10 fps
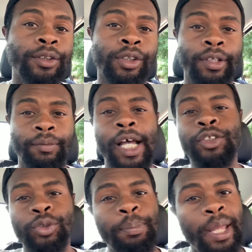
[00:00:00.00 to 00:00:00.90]
So if
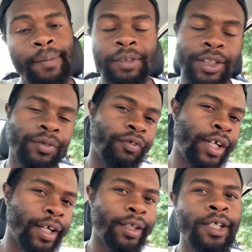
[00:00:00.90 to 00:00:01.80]
that's your path, that's
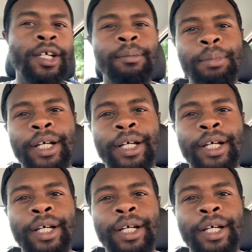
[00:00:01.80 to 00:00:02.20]
fine.